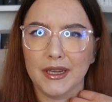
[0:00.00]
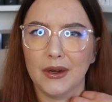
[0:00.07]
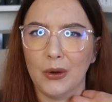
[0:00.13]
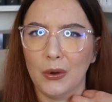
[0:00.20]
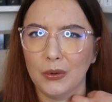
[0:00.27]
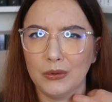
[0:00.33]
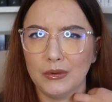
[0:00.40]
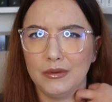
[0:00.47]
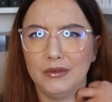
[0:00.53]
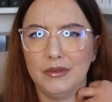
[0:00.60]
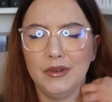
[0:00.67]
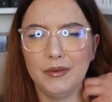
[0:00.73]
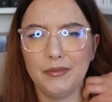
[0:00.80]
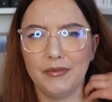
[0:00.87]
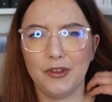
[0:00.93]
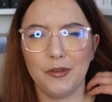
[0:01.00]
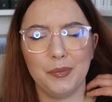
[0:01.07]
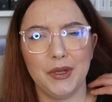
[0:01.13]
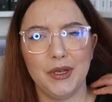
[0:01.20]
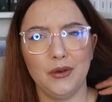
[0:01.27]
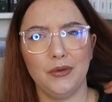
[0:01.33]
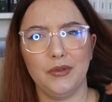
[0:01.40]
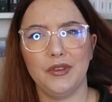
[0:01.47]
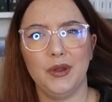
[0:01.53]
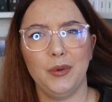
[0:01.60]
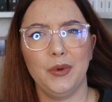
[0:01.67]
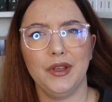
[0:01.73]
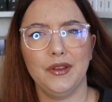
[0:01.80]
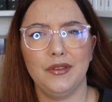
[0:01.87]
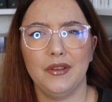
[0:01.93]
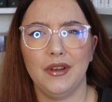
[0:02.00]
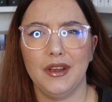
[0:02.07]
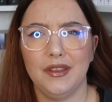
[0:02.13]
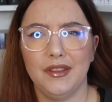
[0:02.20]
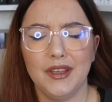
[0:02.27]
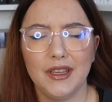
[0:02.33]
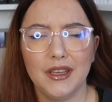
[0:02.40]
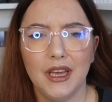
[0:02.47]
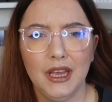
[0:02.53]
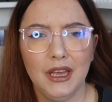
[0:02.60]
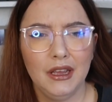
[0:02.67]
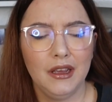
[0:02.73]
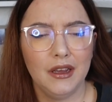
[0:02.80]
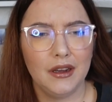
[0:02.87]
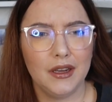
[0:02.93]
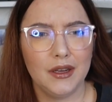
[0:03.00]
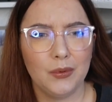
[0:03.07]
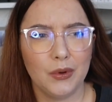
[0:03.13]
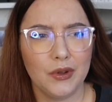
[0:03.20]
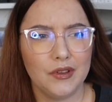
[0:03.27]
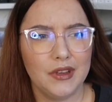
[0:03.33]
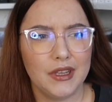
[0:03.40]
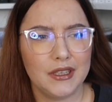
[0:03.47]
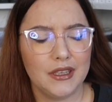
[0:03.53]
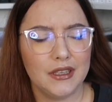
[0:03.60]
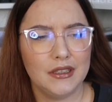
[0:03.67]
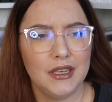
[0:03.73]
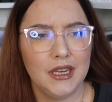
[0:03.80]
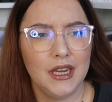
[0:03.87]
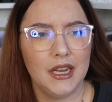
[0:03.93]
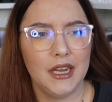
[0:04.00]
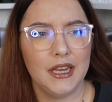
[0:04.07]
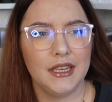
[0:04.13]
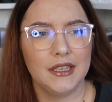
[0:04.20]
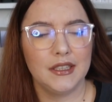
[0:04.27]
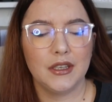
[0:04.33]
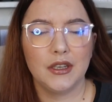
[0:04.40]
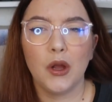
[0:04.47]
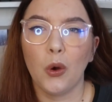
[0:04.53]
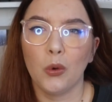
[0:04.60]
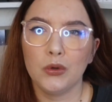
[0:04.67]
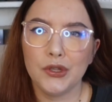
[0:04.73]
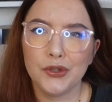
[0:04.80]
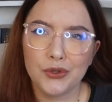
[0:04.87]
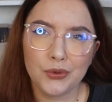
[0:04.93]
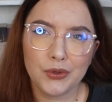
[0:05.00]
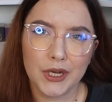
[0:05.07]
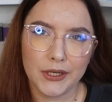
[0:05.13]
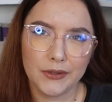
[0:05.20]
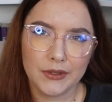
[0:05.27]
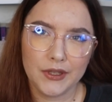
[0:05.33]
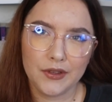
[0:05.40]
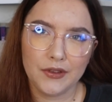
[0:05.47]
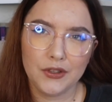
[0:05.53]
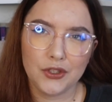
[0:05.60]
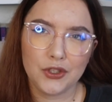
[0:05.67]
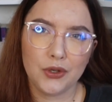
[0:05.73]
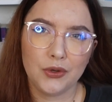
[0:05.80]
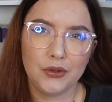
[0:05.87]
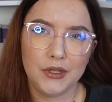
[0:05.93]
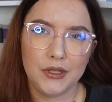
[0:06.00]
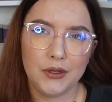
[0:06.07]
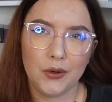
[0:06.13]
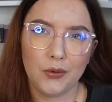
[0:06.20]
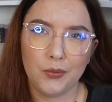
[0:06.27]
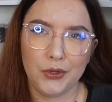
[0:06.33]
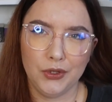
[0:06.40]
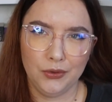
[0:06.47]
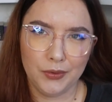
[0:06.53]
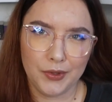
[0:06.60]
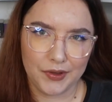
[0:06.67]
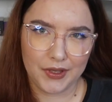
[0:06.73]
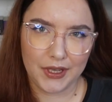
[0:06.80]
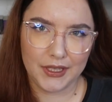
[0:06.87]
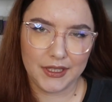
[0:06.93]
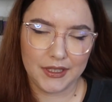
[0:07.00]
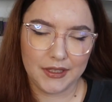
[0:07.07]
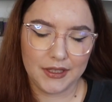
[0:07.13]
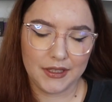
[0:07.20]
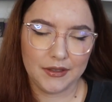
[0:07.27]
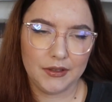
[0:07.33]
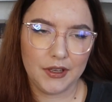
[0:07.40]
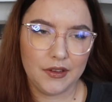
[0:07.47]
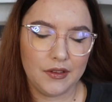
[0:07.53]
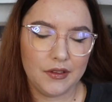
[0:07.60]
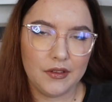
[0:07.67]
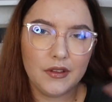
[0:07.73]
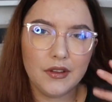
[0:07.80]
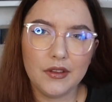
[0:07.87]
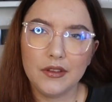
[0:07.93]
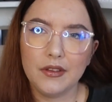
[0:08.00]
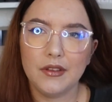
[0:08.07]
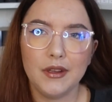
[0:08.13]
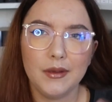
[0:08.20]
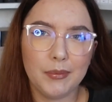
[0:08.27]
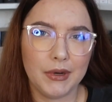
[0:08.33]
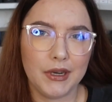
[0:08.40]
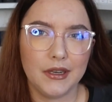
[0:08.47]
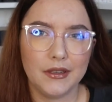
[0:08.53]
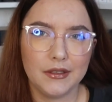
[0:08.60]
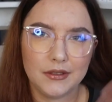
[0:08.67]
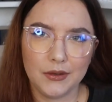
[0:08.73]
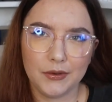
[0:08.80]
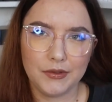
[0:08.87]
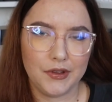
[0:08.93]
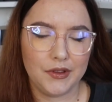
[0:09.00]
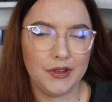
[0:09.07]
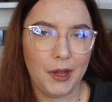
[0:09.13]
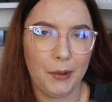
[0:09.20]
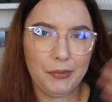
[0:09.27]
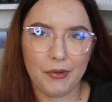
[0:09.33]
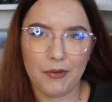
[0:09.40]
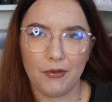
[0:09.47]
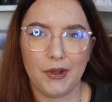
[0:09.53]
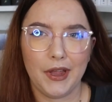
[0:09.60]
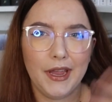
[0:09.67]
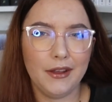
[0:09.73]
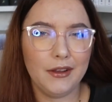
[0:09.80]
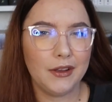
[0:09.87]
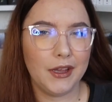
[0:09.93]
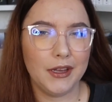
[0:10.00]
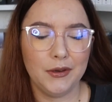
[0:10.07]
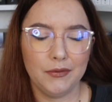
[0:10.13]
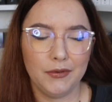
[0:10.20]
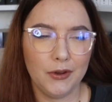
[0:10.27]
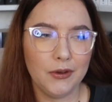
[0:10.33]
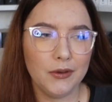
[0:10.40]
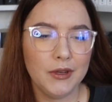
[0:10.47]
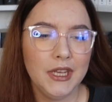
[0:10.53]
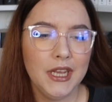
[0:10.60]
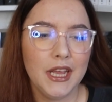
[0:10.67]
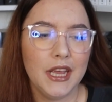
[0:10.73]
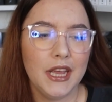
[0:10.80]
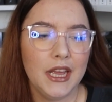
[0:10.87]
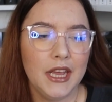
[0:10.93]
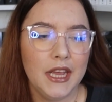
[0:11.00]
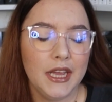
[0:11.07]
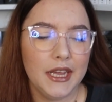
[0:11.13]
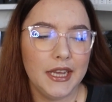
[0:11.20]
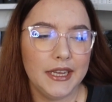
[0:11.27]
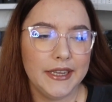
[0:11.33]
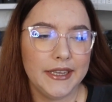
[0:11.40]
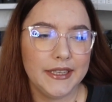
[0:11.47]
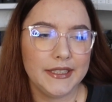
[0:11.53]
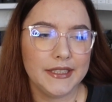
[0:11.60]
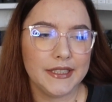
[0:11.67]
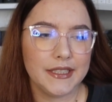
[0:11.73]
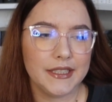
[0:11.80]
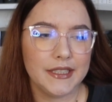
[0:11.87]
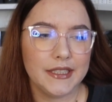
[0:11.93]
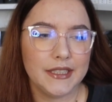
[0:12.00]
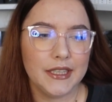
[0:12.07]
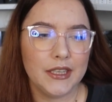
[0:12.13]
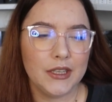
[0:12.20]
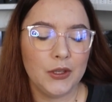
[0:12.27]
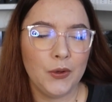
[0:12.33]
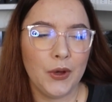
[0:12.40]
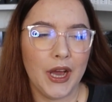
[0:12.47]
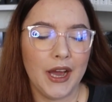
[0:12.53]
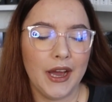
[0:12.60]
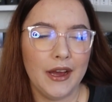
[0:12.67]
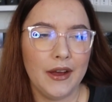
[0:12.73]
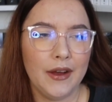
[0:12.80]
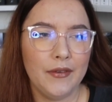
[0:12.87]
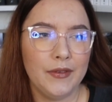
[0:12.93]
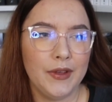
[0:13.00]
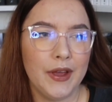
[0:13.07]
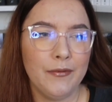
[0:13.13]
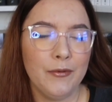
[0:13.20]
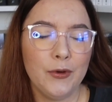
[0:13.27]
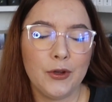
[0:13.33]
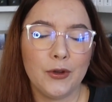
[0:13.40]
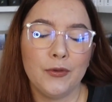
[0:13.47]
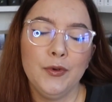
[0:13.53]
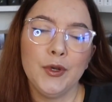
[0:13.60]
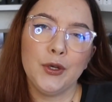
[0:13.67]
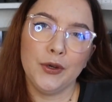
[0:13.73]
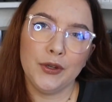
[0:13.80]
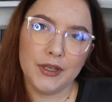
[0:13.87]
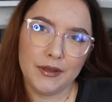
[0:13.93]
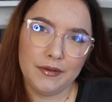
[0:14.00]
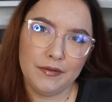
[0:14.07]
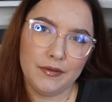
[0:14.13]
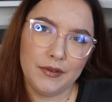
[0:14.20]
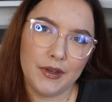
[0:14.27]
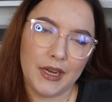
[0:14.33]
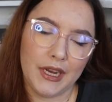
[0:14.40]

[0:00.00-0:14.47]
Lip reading: a whole spin-off series, I think it was like that. And they're the only 2 characters in the show, and they don't want to risk anything. It's still part of the synopsis, okay? Can you follow? And we could have